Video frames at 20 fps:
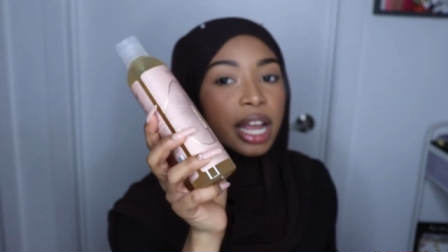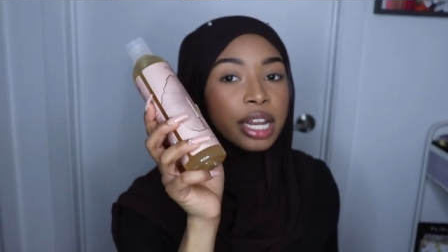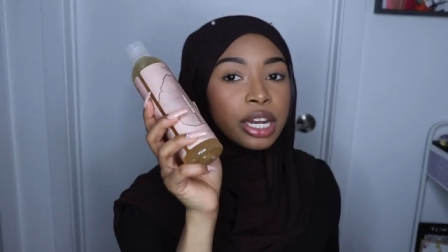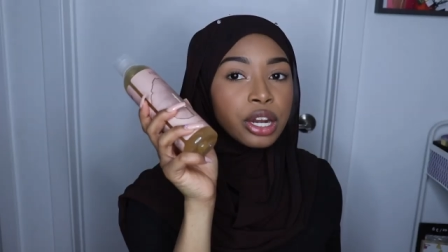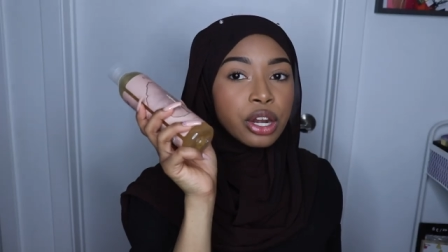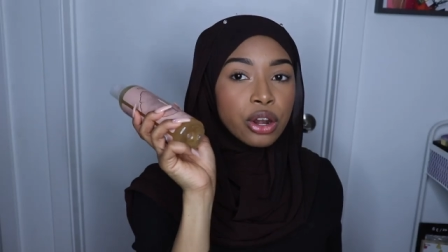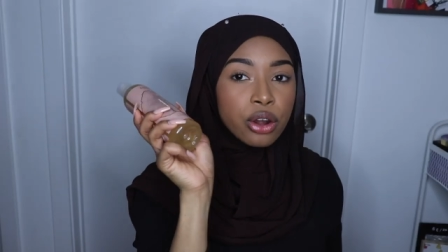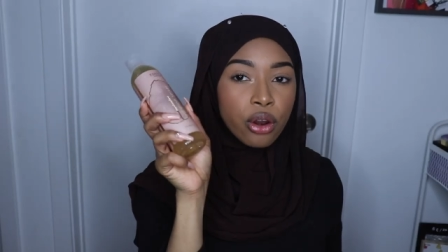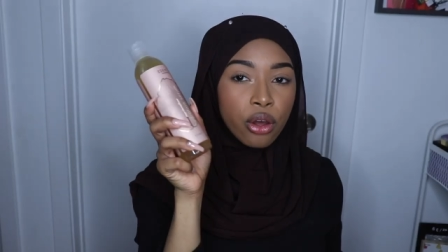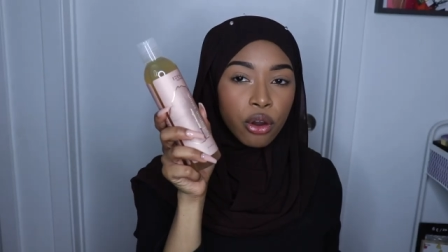I
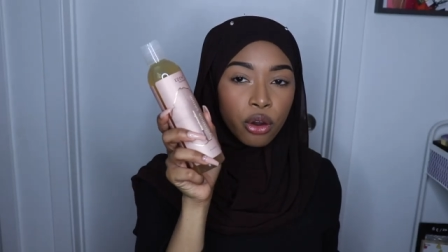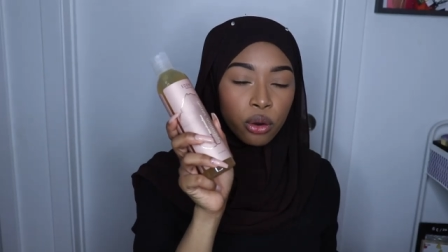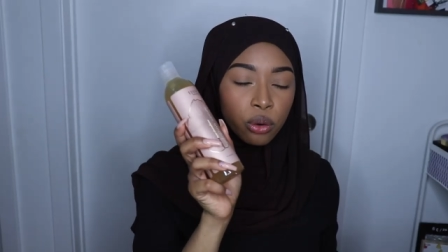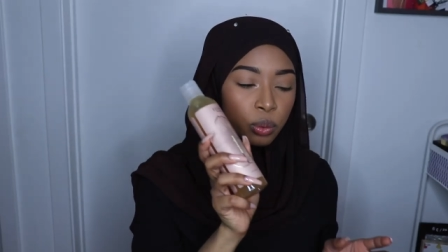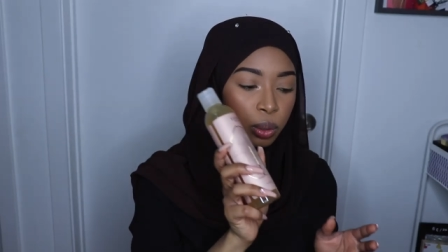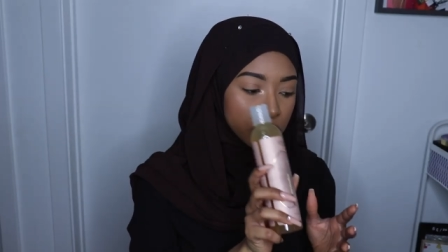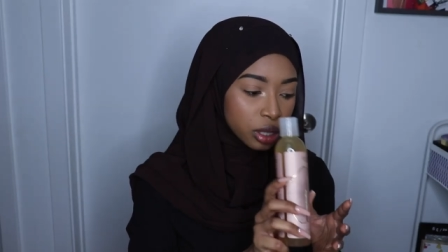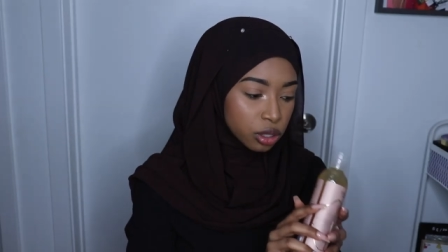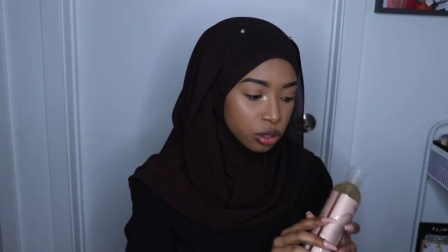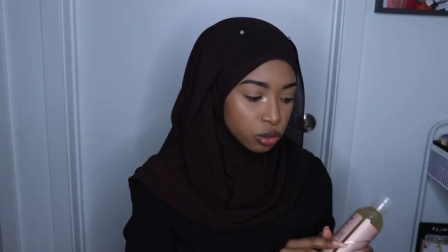know
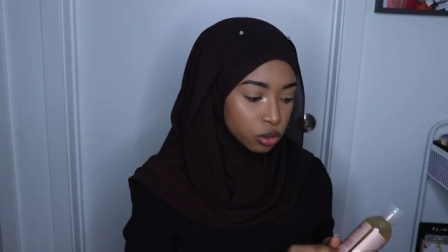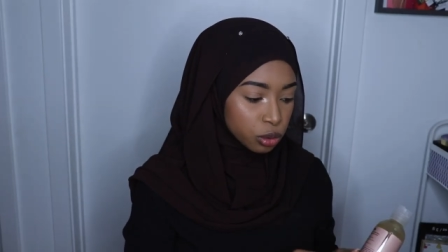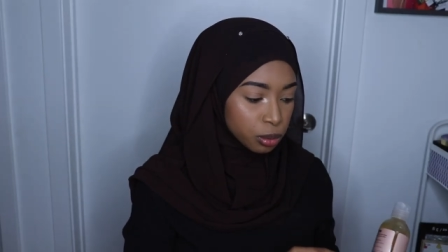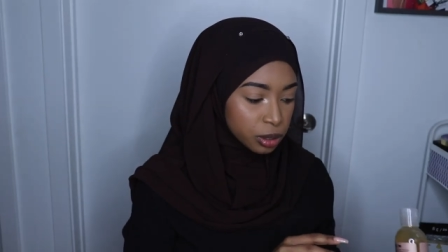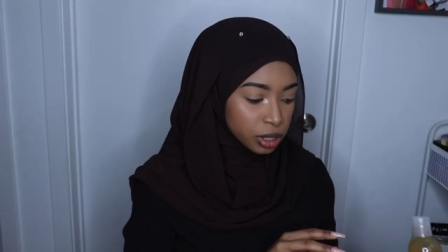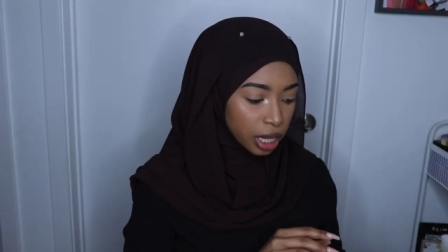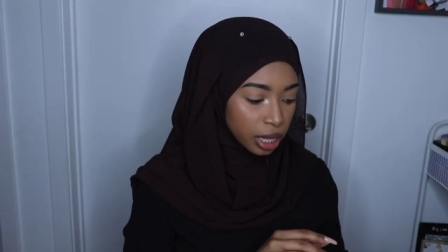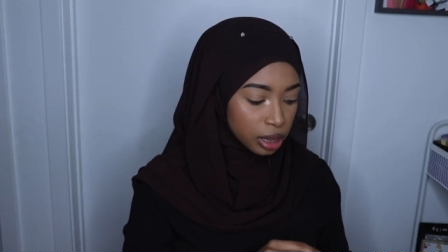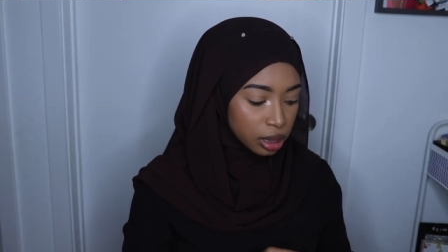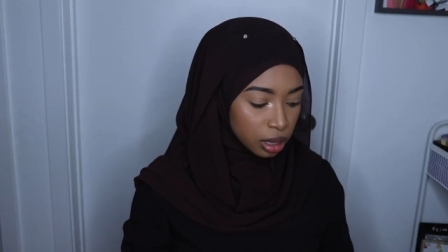one of the
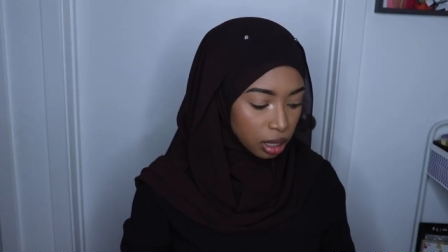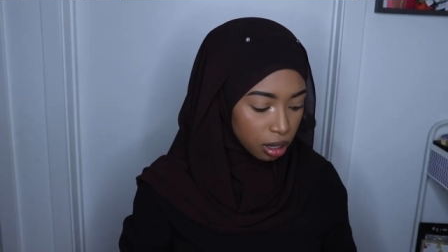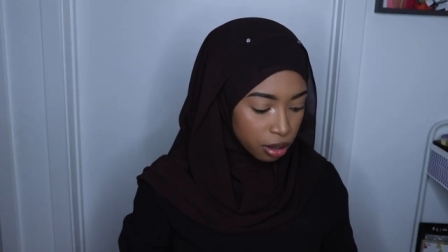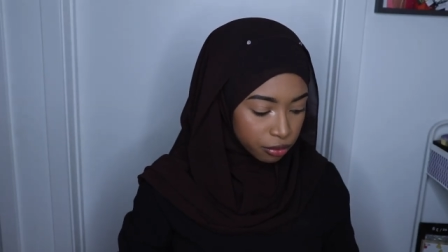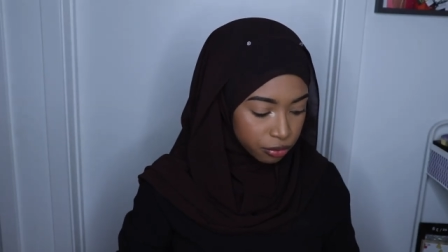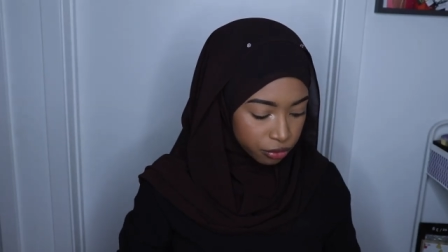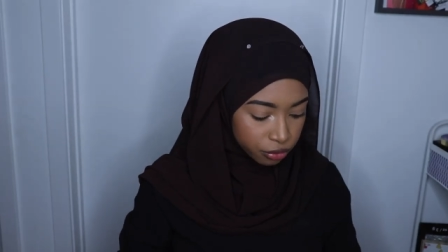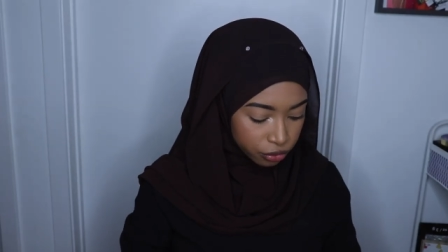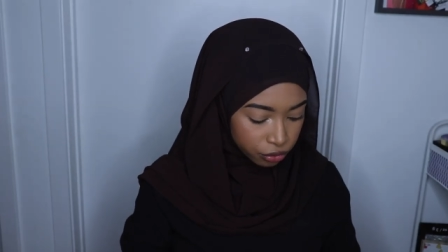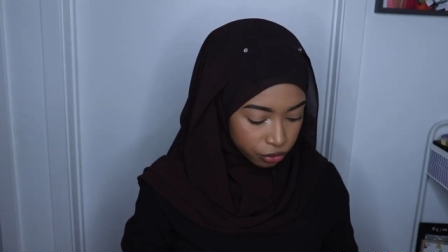YouTubers I
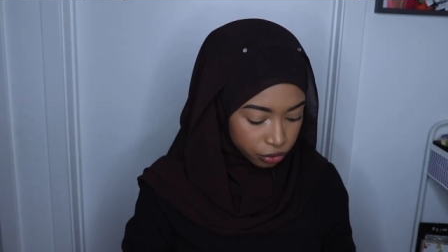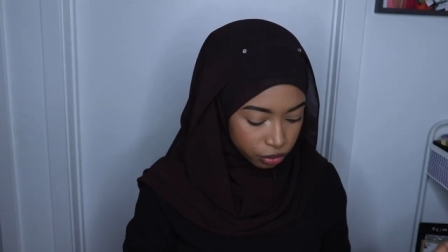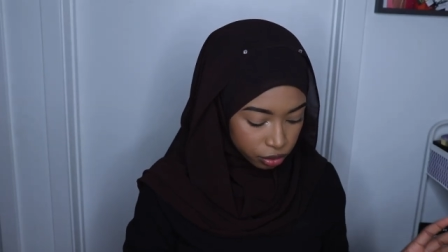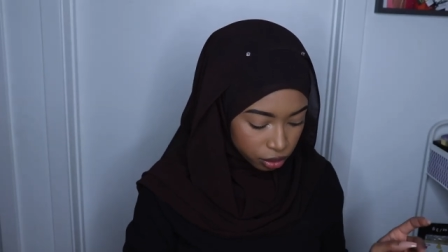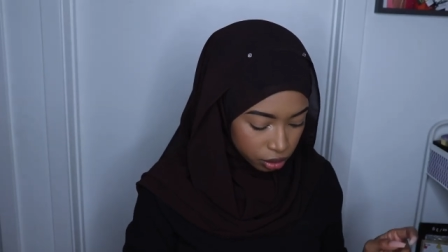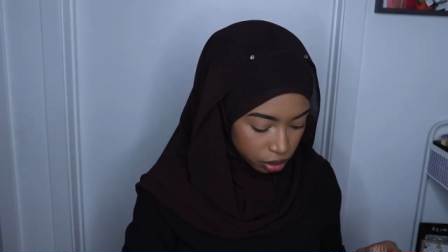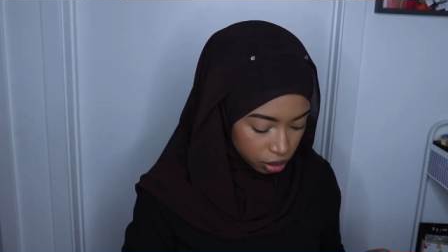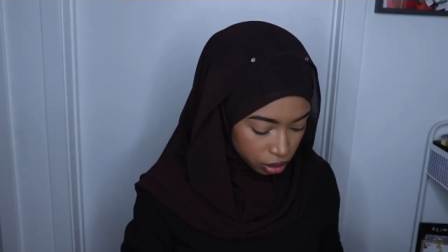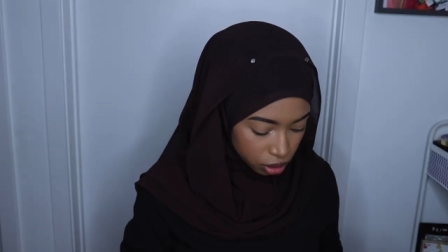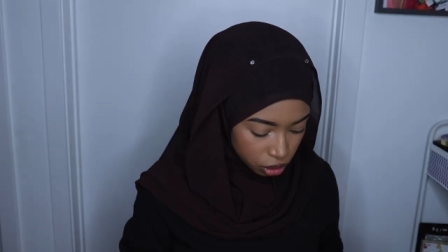love
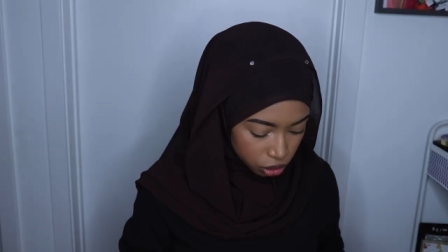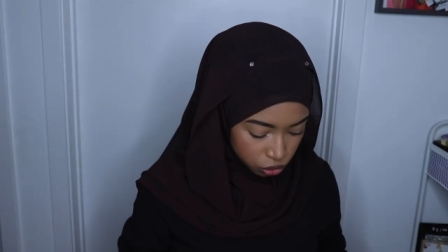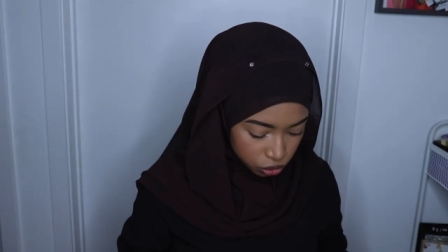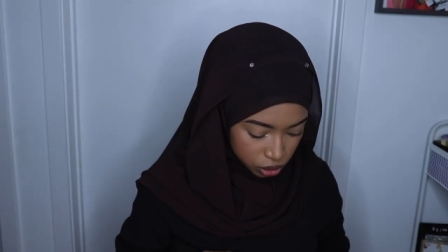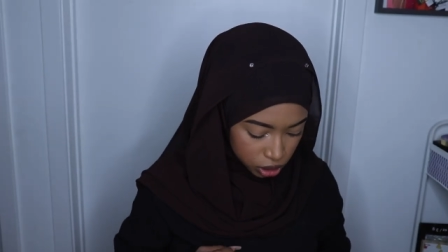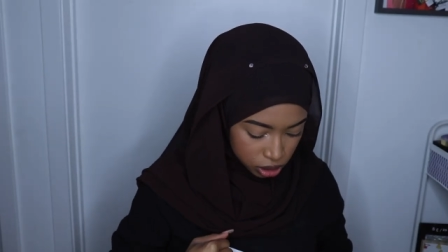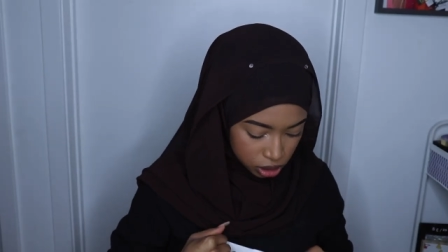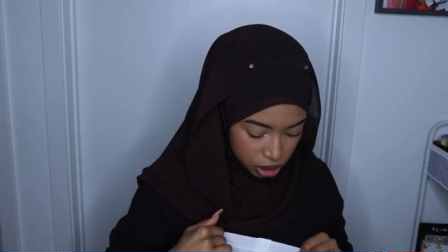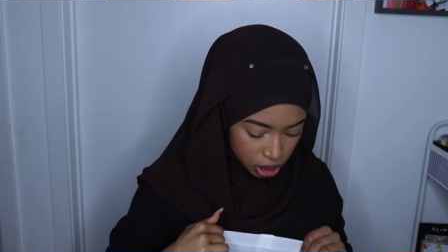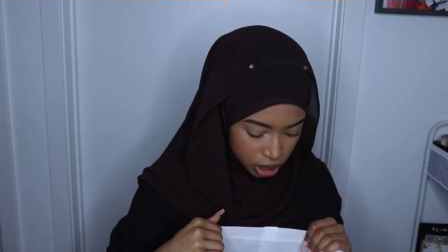
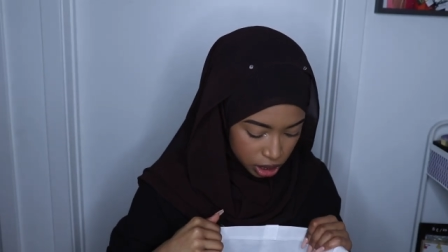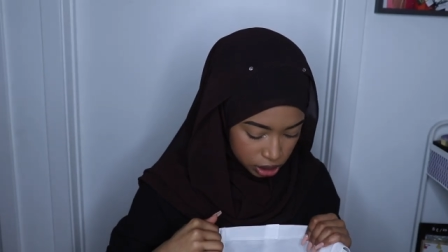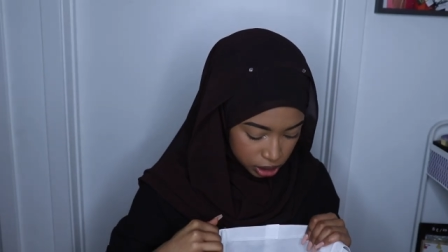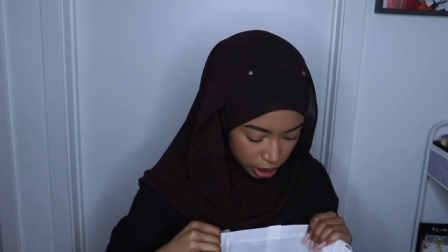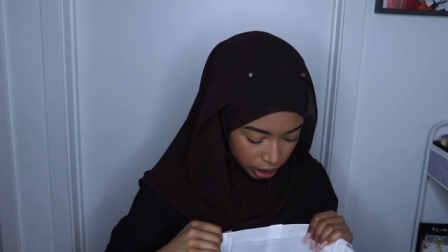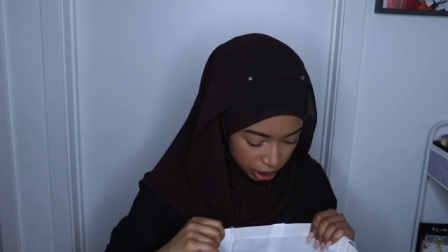uses this.